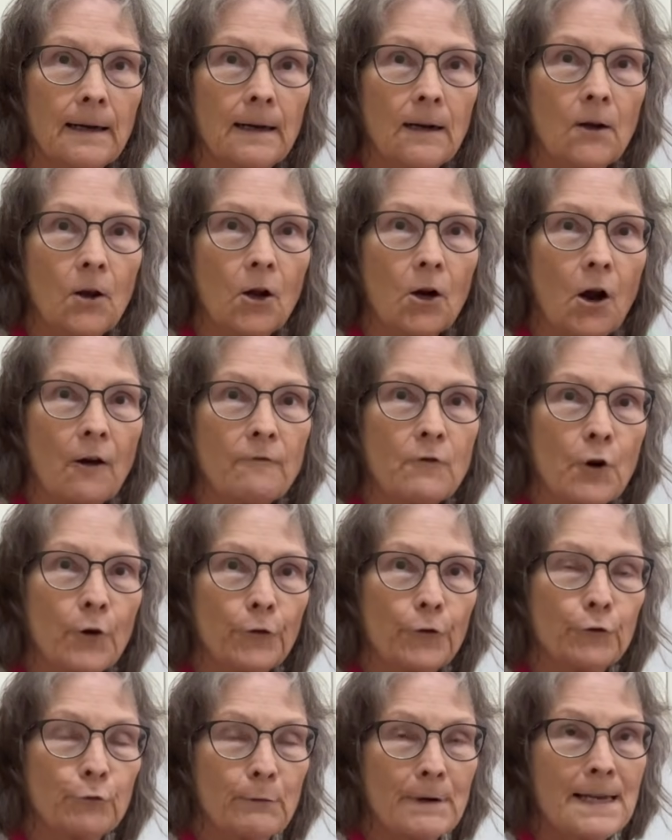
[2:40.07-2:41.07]
like I've got
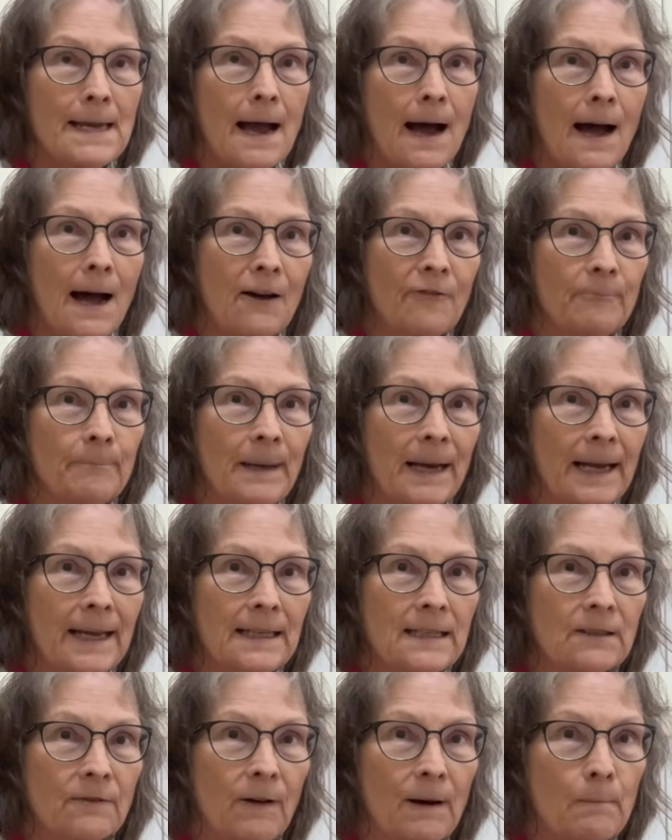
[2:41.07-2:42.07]
3 half
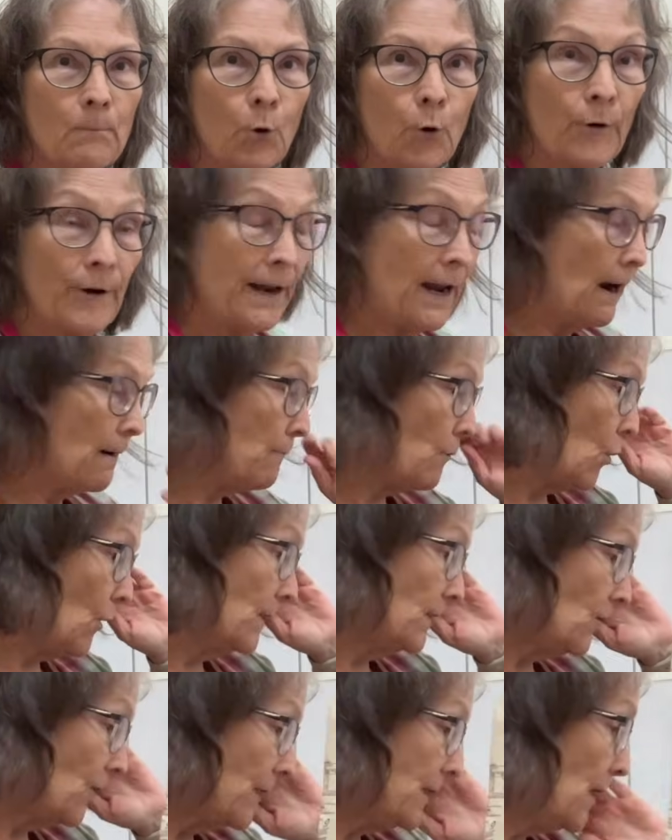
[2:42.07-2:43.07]
bags of arborio
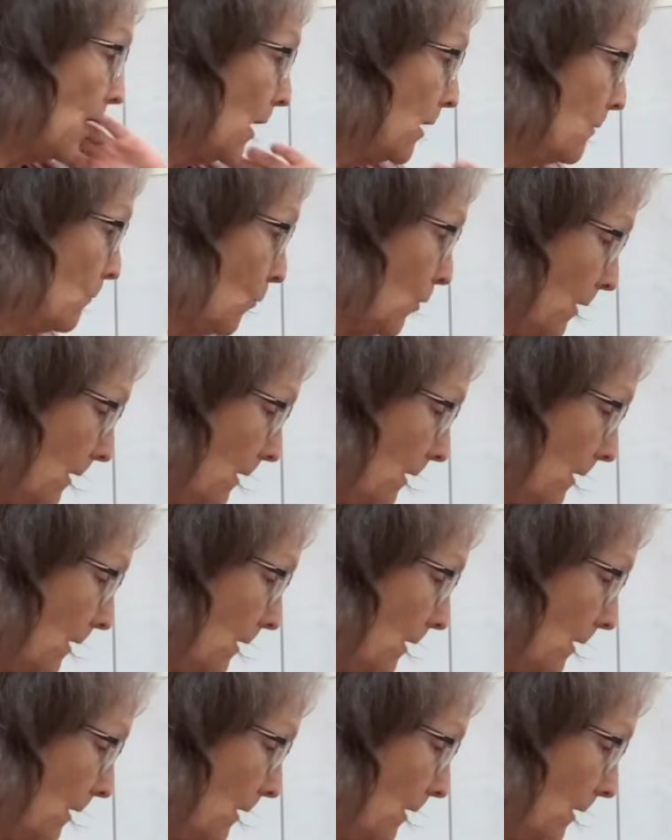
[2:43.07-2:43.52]
rice. I don't want